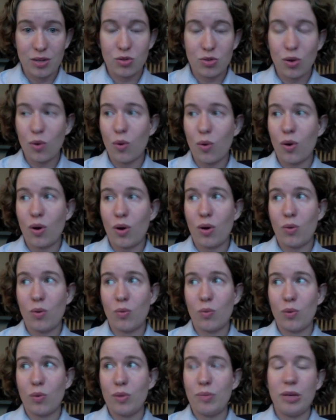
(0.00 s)
So
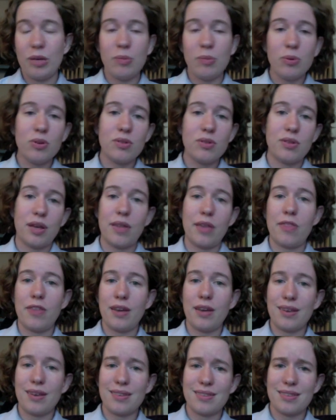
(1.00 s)
when people say
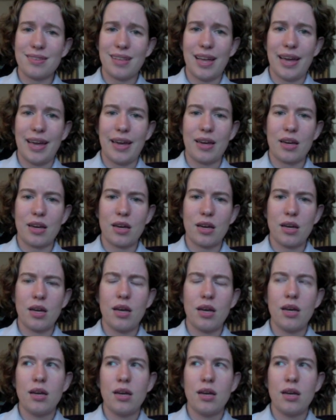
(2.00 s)
things like,